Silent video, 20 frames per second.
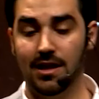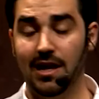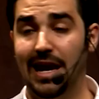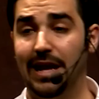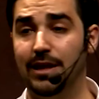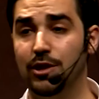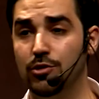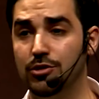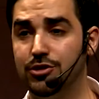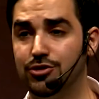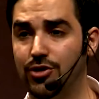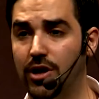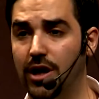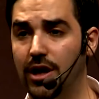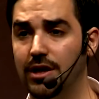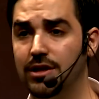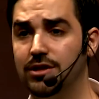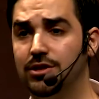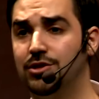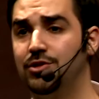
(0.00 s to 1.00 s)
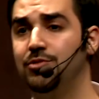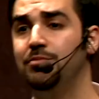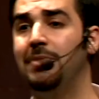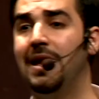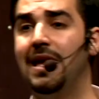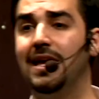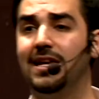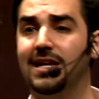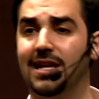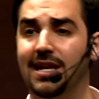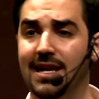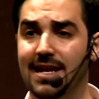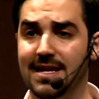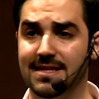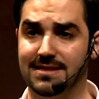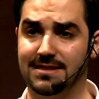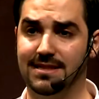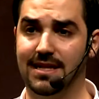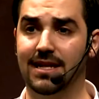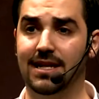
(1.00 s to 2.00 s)
And you'll try to make
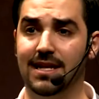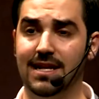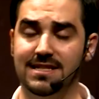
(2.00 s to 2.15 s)
less and